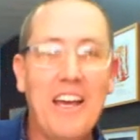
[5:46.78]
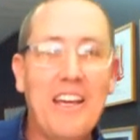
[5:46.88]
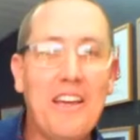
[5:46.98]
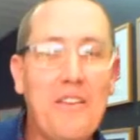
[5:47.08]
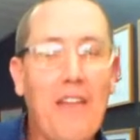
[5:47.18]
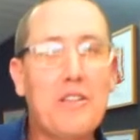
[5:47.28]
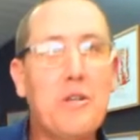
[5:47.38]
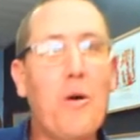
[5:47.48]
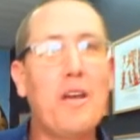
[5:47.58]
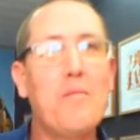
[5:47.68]
Ian, the other
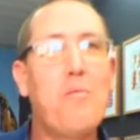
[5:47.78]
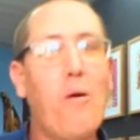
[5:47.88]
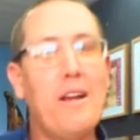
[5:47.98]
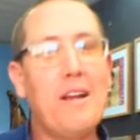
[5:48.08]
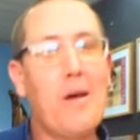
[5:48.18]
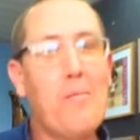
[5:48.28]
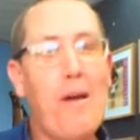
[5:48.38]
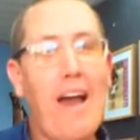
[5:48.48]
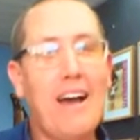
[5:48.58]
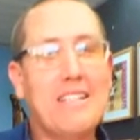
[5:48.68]
talking point
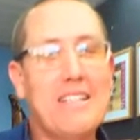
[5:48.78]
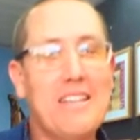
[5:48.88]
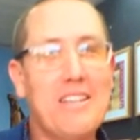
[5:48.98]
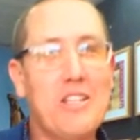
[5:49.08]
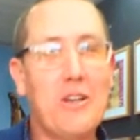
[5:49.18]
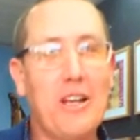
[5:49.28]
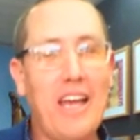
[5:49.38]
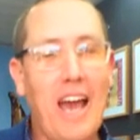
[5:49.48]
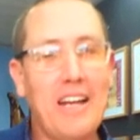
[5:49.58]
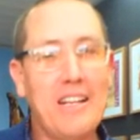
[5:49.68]
about the Shirley
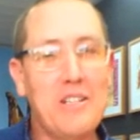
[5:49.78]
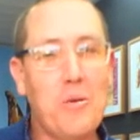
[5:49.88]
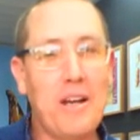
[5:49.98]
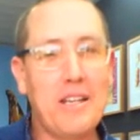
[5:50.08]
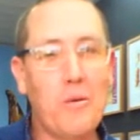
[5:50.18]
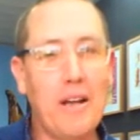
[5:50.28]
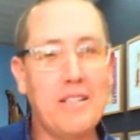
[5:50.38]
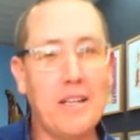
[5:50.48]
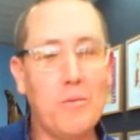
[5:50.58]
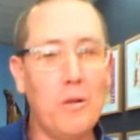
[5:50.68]
Hannon in
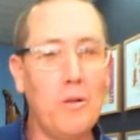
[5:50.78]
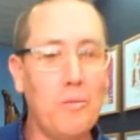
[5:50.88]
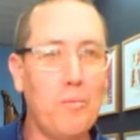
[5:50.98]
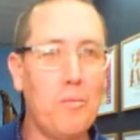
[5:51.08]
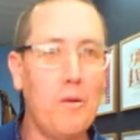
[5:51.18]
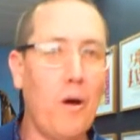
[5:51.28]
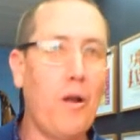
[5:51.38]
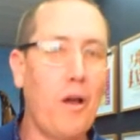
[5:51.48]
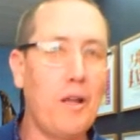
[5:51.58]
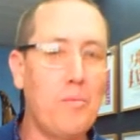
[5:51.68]
2020 will
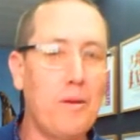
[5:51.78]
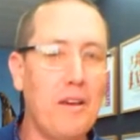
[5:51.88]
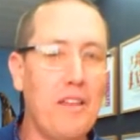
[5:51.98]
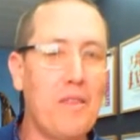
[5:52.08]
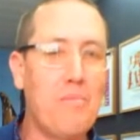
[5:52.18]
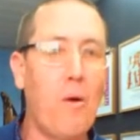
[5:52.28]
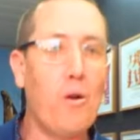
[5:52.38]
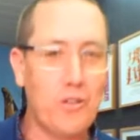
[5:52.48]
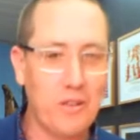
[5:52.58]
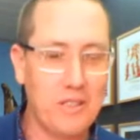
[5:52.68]
not only be the
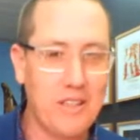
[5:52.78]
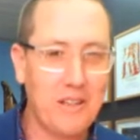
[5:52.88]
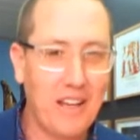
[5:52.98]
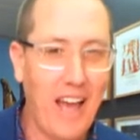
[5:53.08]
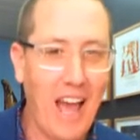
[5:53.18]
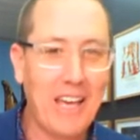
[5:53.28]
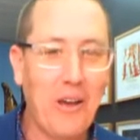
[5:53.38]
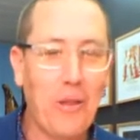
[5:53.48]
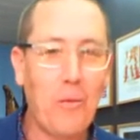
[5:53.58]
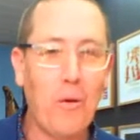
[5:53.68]
portraits that are
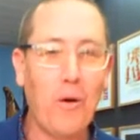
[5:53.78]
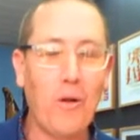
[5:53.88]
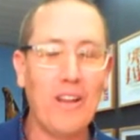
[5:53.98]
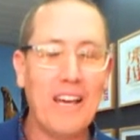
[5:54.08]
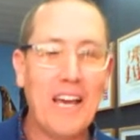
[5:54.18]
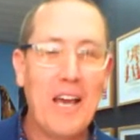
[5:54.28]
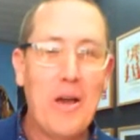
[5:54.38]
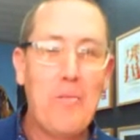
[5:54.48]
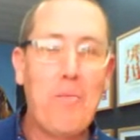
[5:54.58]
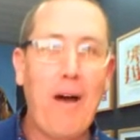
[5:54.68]
hanging on the wall,
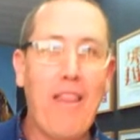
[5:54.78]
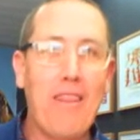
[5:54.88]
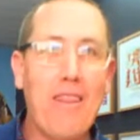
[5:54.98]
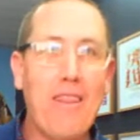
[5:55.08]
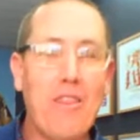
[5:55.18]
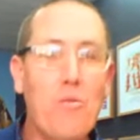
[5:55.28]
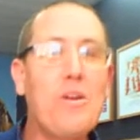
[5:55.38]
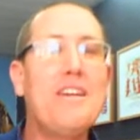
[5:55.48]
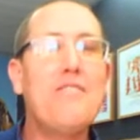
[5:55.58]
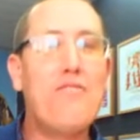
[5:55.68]
but the
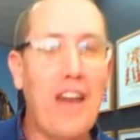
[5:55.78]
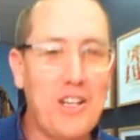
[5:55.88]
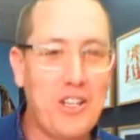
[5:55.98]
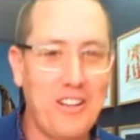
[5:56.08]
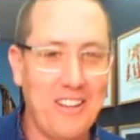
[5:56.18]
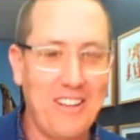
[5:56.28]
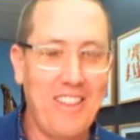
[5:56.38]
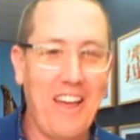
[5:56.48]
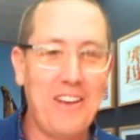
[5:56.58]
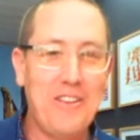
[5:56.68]
reinvention
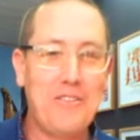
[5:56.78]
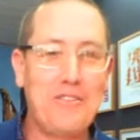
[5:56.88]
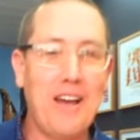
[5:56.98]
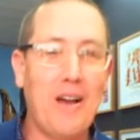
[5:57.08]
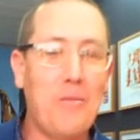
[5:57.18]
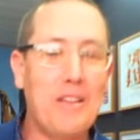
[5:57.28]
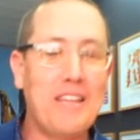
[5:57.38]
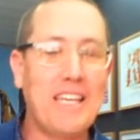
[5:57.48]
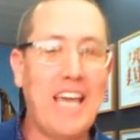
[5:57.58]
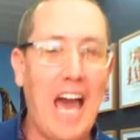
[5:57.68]
that you've done with
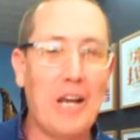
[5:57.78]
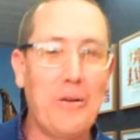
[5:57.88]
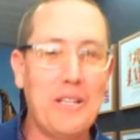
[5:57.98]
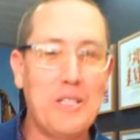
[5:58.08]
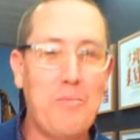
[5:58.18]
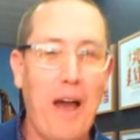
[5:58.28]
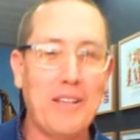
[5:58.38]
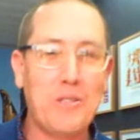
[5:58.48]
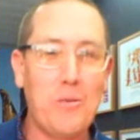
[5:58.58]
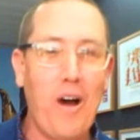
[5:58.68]
the gallery
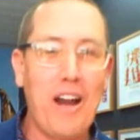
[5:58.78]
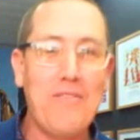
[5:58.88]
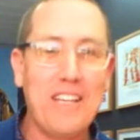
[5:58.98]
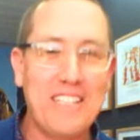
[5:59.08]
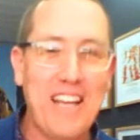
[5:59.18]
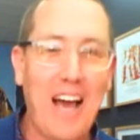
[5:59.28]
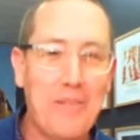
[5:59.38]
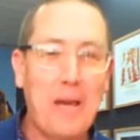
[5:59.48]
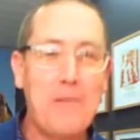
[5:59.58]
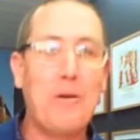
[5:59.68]
space. What have you
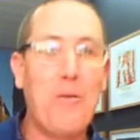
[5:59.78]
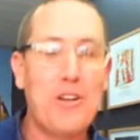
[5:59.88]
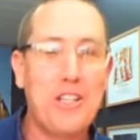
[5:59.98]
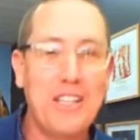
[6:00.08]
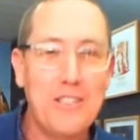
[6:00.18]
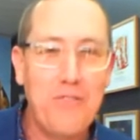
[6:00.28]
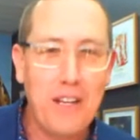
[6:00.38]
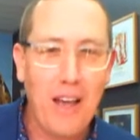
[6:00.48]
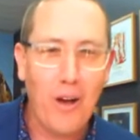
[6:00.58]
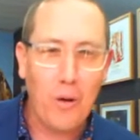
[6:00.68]
done? People watching this
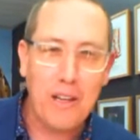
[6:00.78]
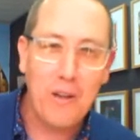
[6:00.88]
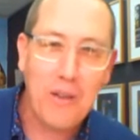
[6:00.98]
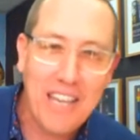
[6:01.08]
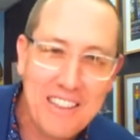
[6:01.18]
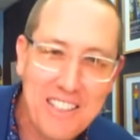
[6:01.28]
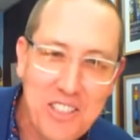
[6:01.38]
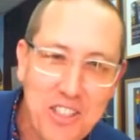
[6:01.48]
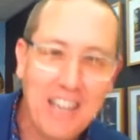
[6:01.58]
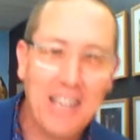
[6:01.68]
video will be looking at the
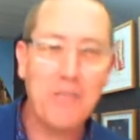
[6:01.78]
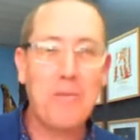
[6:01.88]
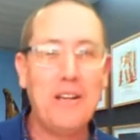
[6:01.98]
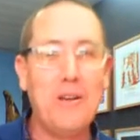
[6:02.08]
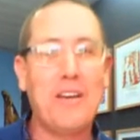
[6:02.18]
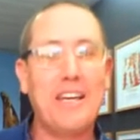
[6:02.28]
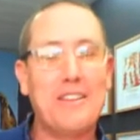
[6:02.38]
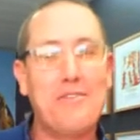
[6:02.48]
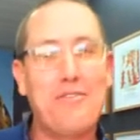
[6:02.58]
ceiling, will be looking at the